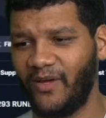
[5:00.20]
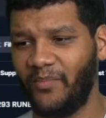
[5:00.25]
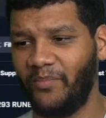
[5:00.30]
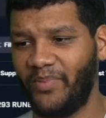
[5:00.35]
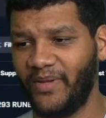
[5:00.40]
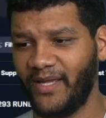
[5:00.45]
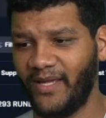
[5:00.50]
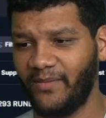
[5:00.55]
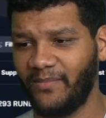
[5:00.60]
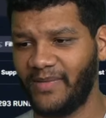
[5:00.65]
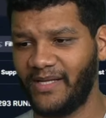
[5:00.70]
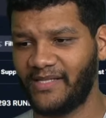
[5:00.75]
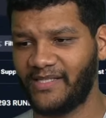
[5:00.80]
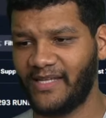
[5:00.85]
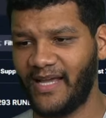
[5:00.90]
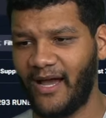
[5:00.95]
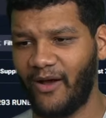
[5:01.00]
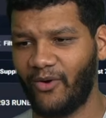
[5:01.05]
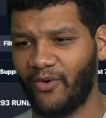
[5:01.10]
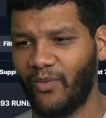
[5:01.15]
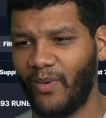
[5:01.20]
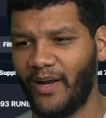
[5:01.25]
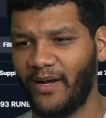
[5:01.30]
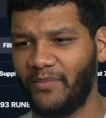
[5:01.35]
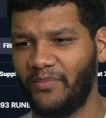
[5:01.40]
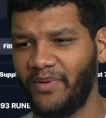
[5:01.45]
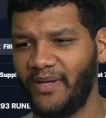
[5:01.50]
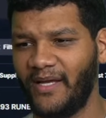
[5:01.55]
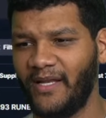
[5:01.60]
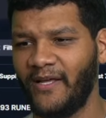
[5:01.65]
Beam that's down quite a
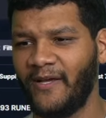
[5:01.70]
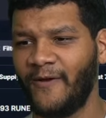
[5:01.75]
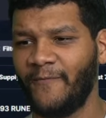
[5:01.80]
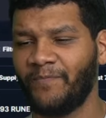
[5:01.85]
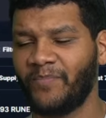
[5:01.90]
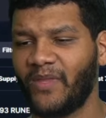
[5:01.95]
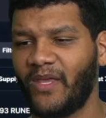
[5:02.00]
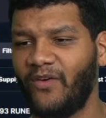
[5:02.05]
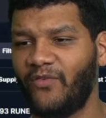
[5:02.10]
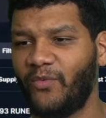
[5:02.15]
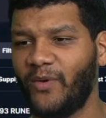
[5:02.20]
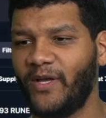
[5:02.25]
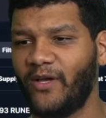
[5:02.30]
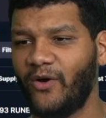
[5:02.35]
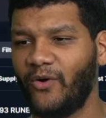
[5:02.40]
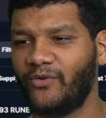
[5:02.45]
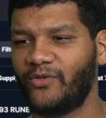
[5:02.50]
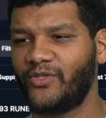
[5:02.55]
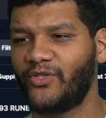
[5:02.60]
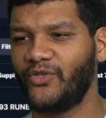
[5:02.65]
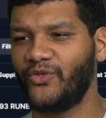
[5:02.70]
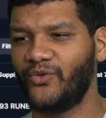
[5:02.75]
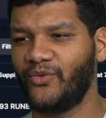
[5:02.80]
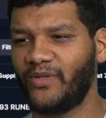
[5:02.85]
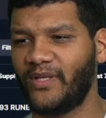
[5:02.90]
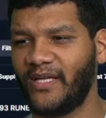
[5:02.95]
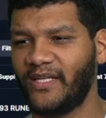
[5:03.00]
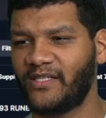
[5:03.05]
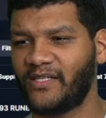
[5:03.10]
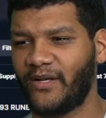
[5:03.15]
bit. If we go to
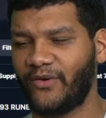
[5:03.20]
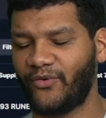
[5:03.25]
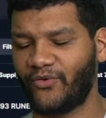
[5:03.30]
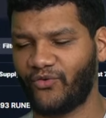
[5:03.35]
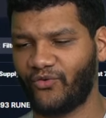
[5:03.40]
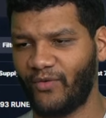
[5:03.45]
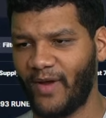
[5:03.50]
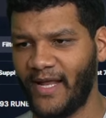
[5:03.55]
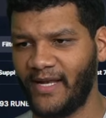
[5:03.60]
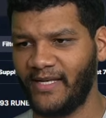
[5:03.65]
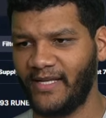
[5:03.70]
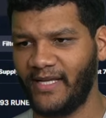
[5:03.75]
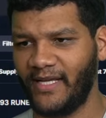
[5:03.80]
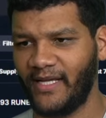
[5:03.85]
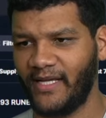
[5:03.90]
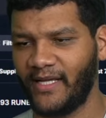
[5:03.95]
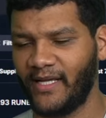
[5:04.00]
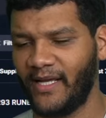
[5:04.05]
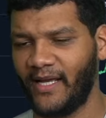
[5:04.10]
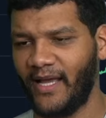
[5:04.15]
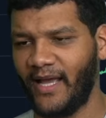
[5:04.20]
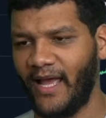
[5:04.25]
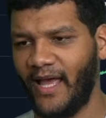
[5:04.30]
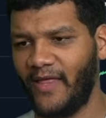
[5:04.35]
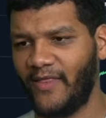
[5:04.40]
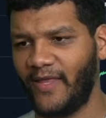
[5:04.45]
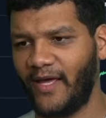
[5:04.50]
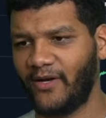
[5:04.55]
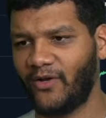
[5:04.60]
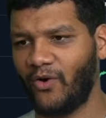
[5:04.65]
things that are trending and
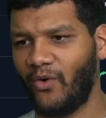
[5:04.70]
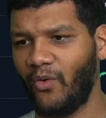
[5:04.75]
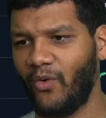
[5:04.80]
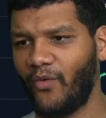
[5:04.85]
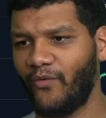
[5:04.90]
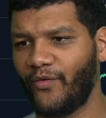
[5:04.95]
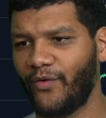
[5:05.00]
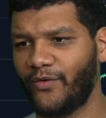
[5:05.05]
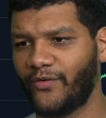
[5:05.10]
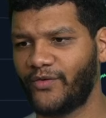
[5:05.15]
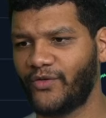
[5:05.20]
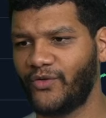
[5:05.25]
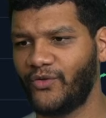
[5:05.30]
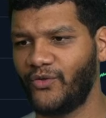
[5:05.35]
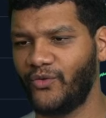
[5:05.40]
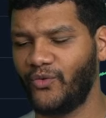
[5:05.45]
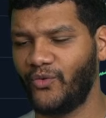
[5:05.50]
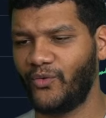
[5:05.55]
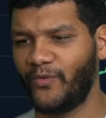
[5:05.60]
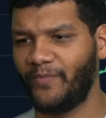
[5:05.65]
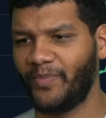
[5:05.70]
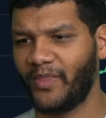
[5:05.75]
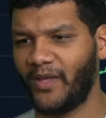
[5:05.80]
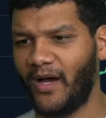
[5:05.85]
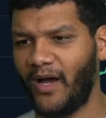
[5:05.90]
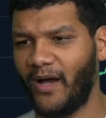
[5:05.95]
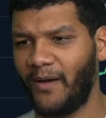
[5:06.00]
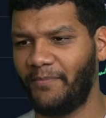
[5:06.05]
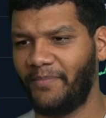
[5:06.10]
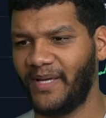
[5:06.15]
then go over to
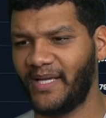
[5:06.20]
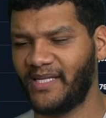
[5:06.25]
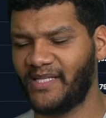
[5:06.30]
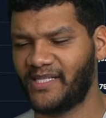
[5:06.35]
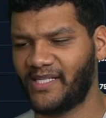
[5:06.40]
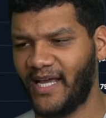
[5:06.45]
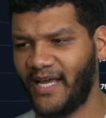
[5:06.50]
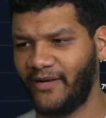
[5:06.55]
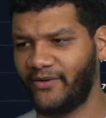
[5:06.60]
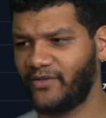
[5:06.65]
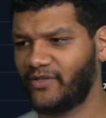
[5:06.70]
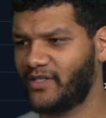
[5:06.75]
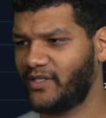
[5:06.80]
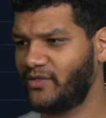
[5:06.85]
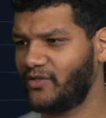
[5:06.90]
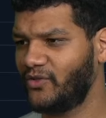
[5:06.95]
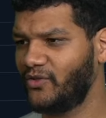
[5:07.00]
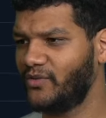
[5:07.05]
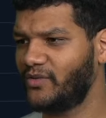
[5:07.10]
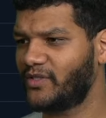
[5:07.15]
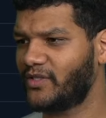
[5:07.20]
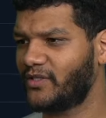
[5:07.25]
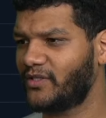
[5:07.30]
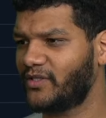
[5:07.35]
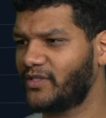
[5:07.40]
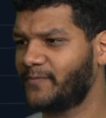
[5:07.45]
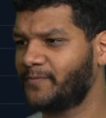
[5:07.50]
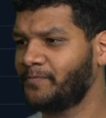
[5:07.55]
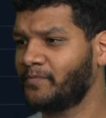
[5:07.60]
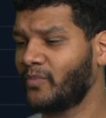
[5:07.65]
uh, biggest gainers and
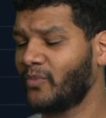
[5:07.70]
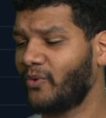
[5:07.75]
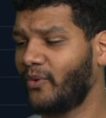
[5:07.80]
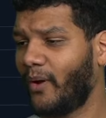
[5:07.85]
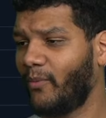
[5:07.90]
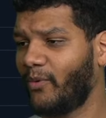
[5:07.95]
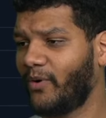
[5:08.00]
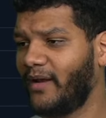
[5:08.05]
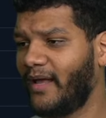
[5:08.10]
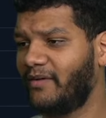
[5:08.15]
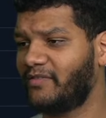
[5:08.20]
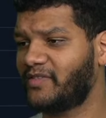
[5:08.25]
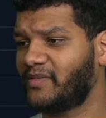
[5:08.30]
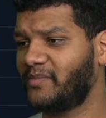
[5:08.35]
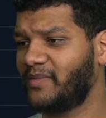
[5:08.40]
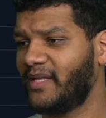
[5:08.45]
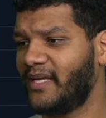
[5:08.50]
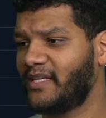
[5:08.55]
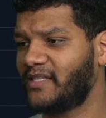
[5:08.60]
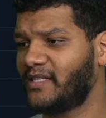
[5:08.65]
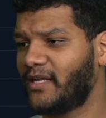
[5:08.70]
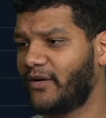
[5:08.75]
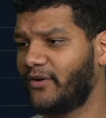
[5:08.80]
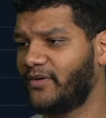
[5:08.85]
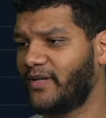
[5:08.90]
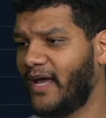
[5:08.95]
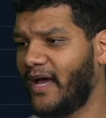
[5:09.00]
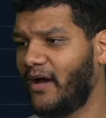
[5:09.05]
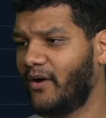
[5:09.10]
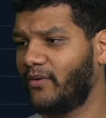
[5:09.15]
losers, right, we're going to have some things that are
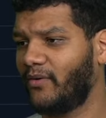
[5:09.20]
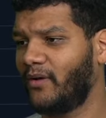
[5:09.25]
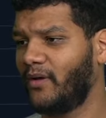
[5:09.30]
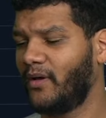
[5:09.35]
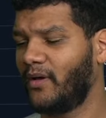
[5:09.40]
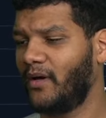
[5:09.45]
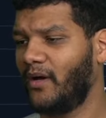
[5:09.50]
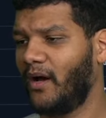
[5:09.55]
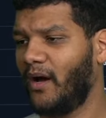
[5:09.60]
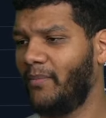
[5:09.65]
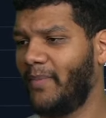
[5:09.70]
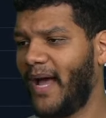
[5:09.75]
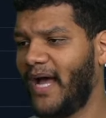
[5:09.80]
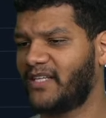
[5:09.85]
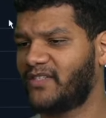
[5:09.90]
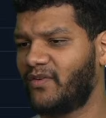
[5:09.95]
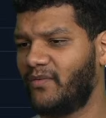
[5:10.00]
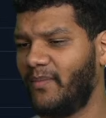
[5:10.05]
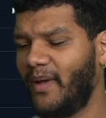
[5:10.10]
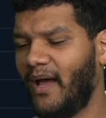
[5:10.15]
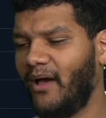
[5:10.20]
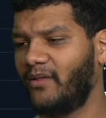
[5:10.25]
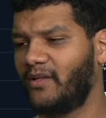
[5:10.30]
down a massive amount.